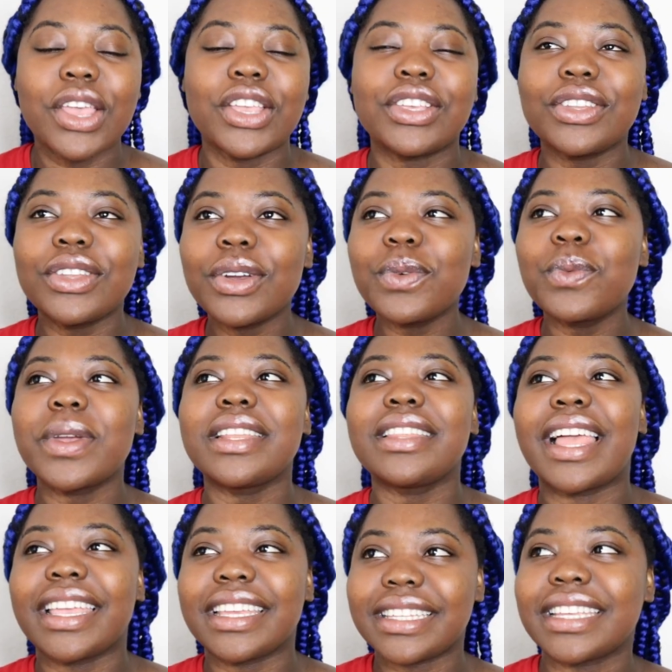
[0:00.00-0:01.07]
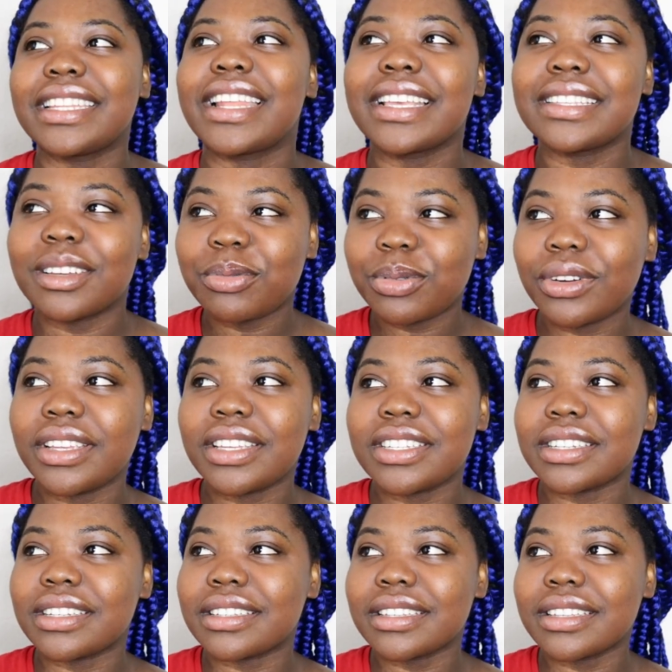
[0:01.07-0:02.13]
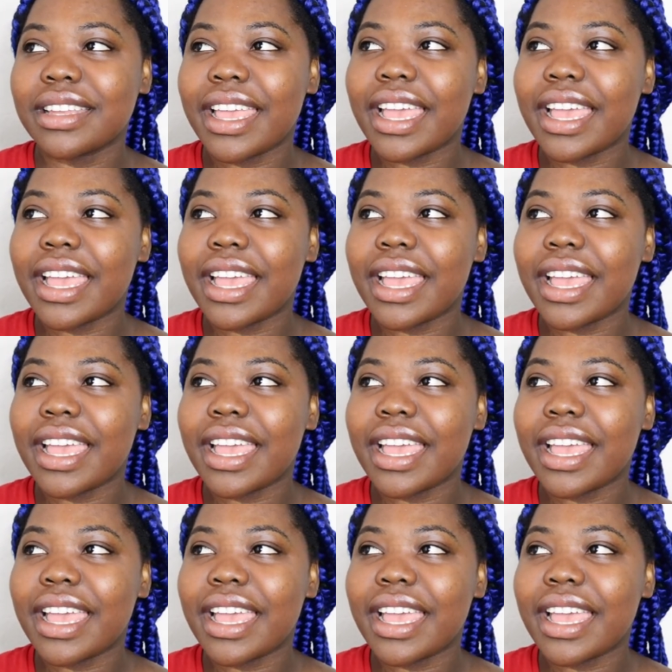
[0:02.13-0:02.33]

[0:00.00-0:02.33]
you know when like deadlines are approaching,